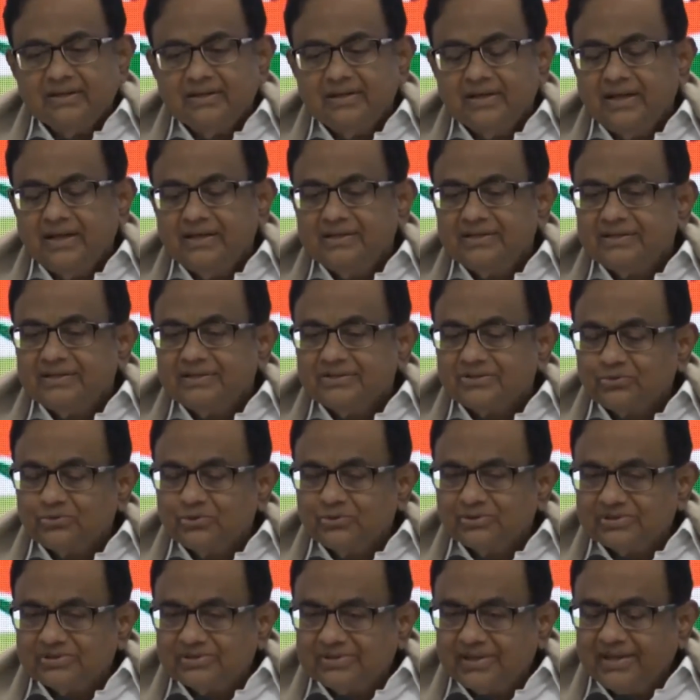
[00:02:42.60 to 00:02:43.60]
It is to
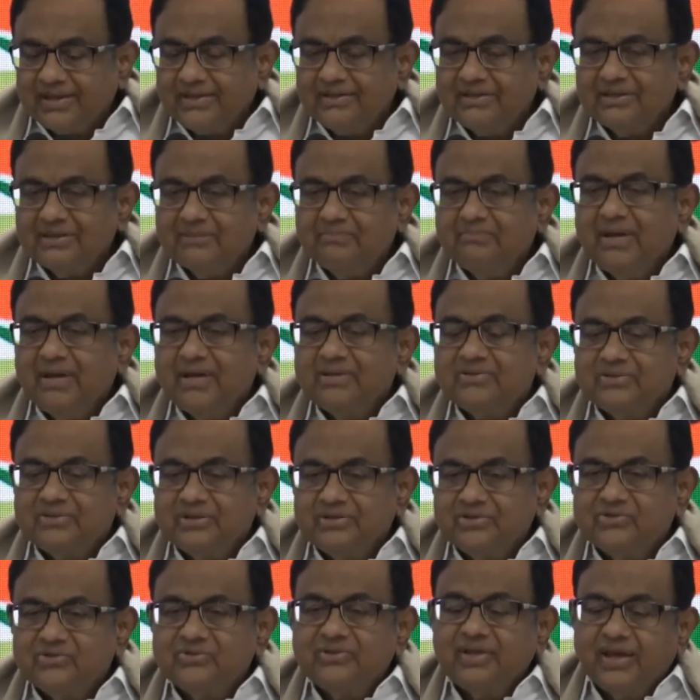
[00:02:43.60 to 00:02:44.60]
send a
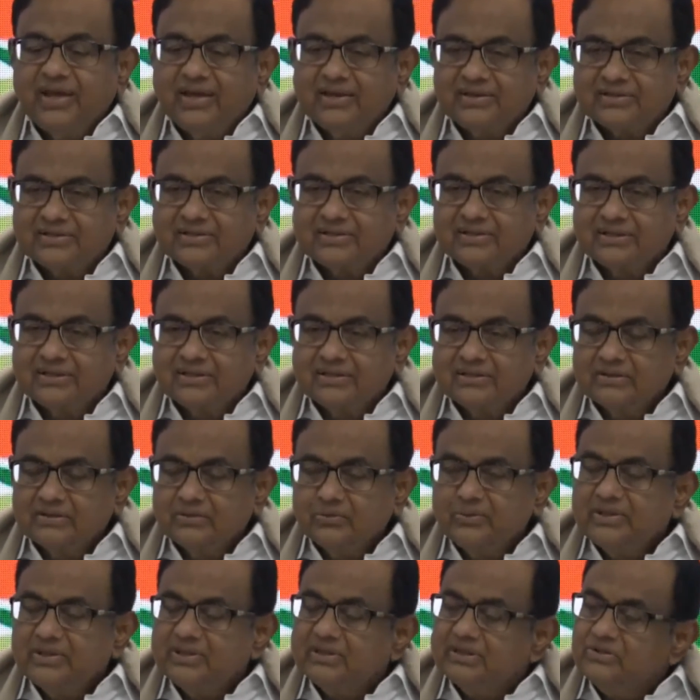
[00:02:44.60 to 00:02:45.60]
message that
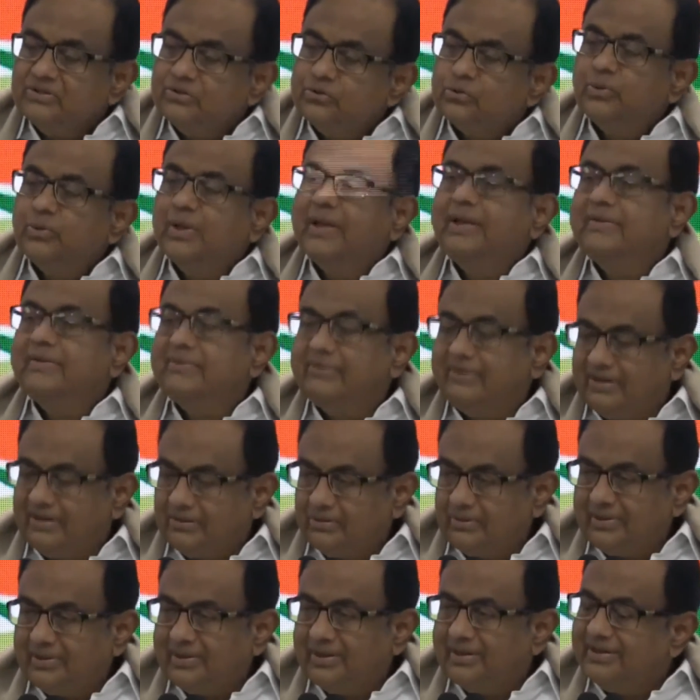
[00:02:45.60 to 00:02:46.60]
we can do anything.
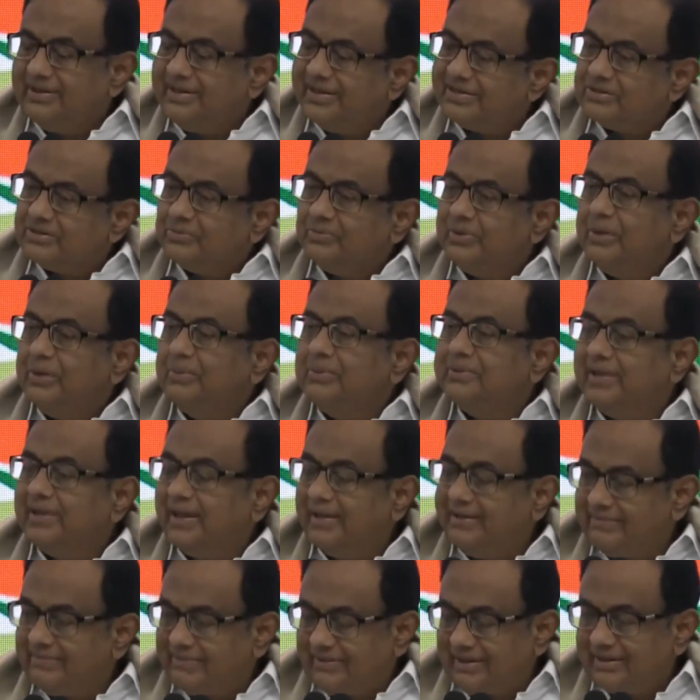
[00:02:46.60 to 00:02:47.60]
We can get away with
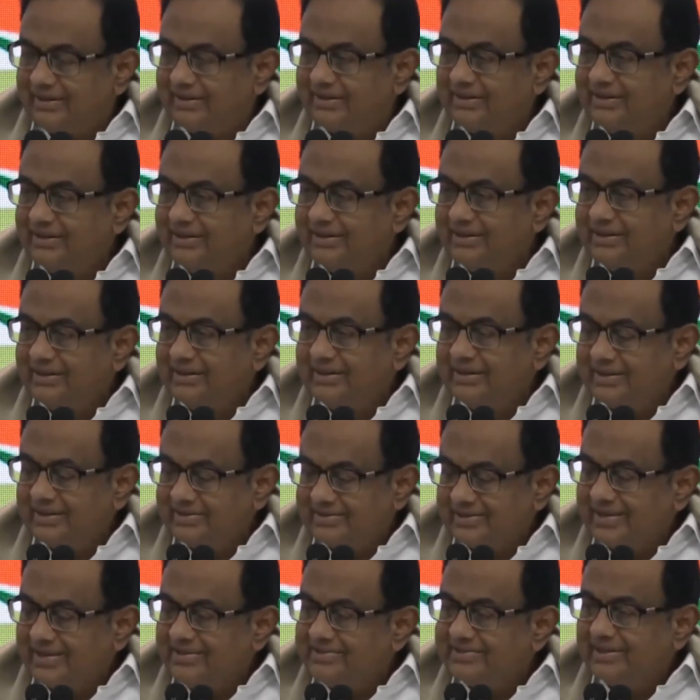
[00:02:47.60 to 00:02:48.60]
anything. As
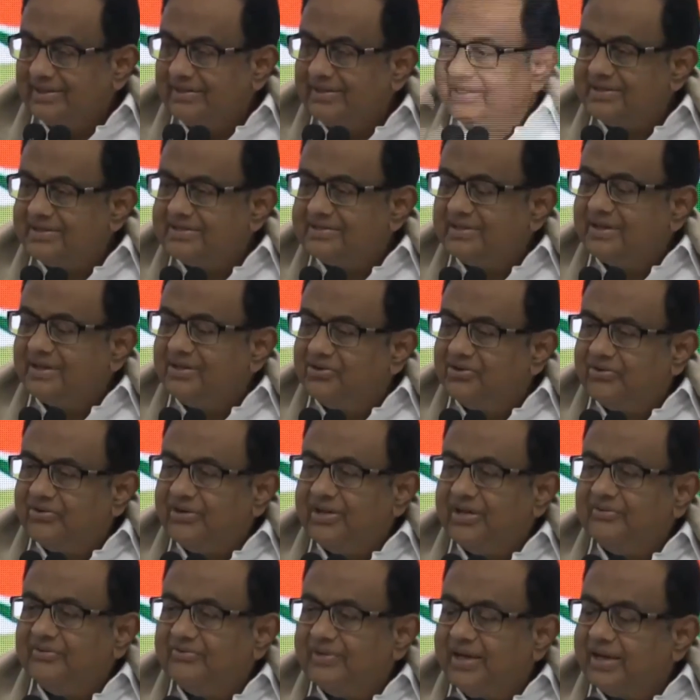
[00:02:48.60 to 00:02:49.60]
I said, it is a
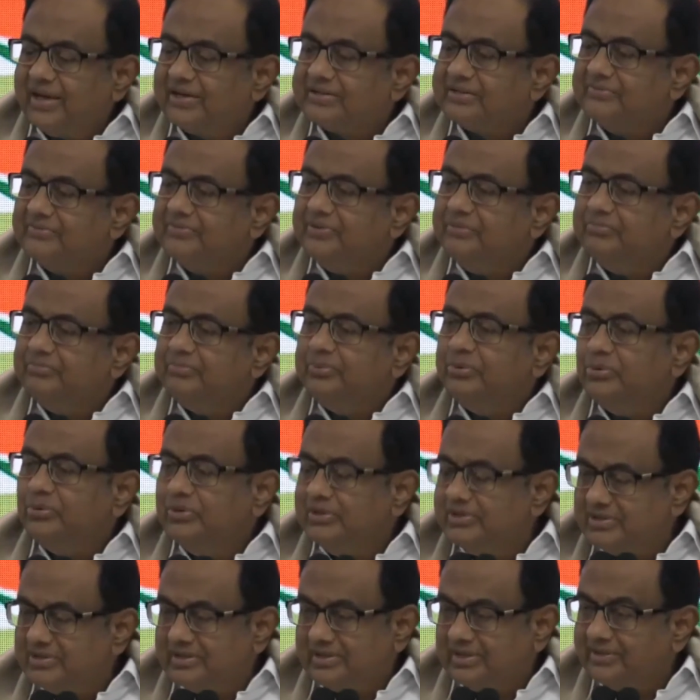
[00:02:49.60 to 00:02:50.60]
grave act of
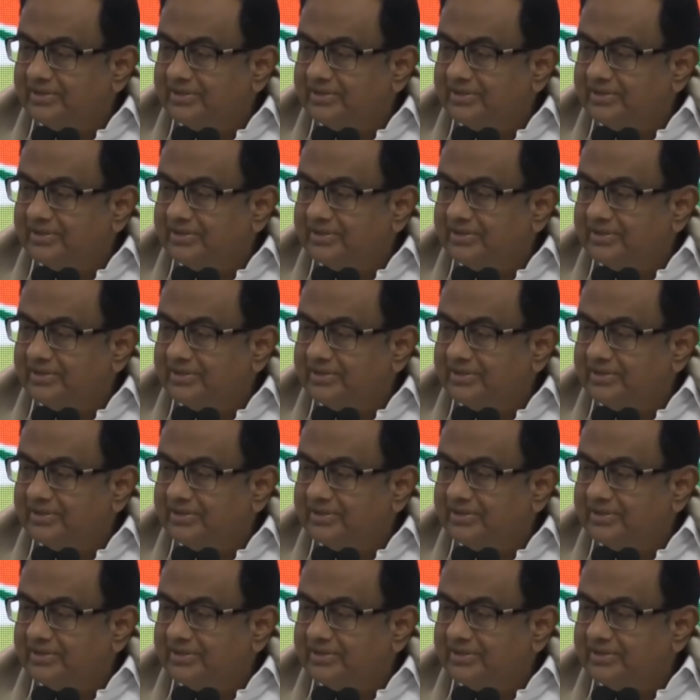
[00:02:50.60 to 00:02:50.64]
impunity.